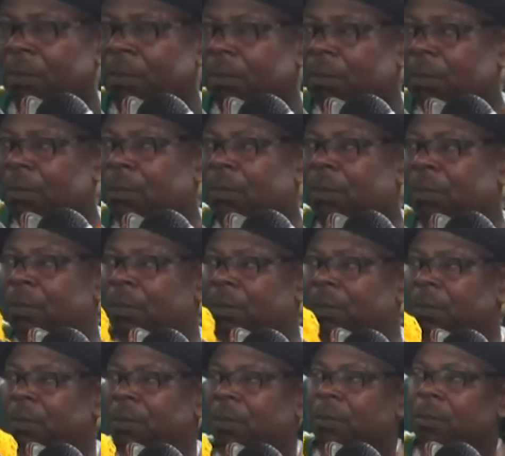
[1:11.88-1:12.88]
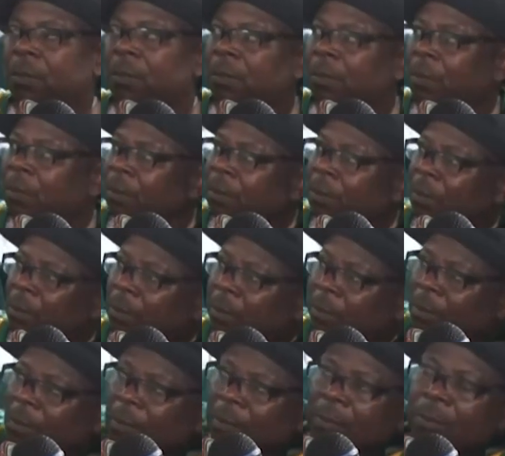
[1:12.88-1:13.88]

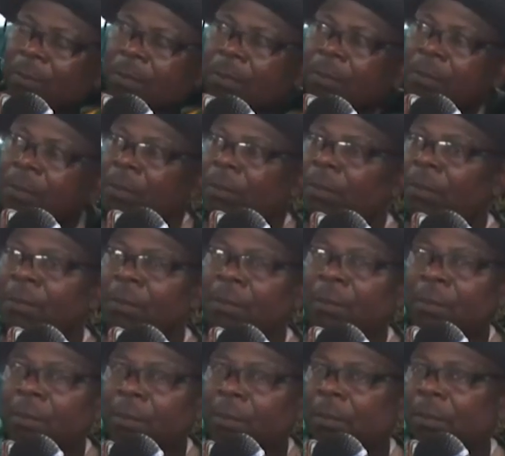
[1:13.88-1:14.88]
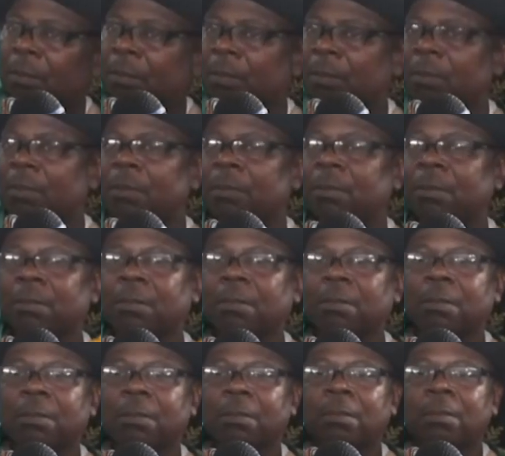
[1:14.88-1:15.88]

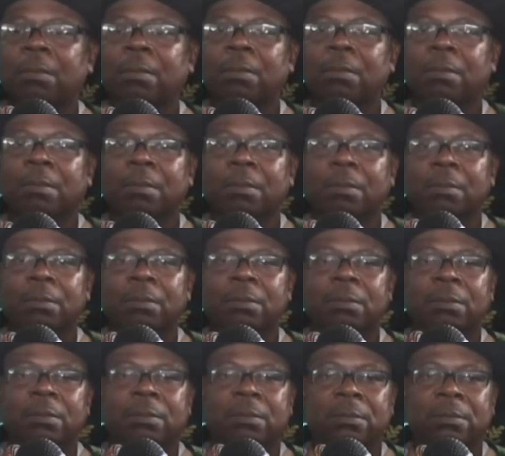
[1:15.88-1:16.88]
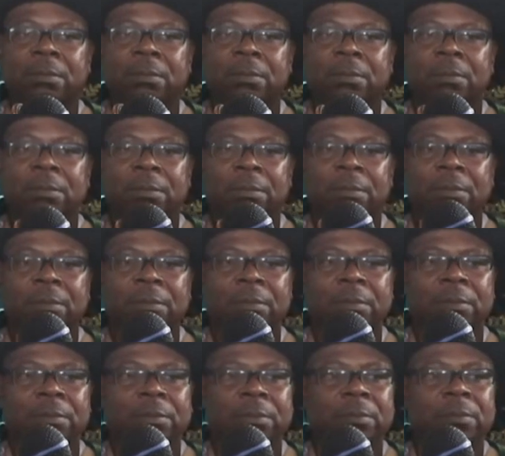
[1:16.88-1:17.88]

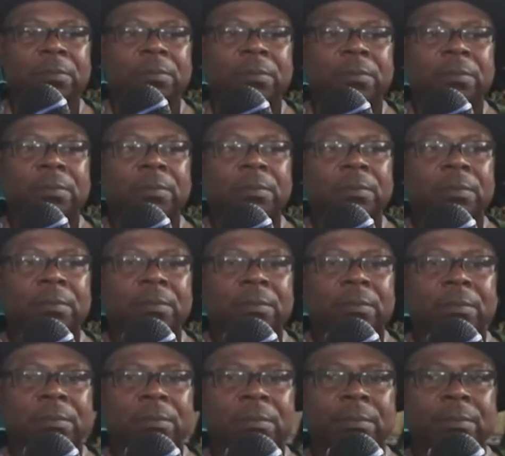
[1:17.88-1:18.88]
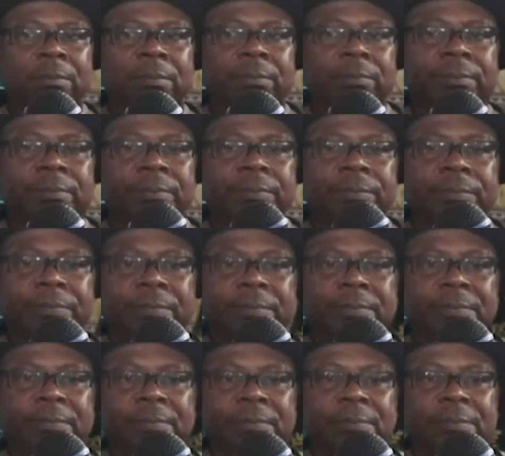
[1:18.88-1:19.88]
(not speaking)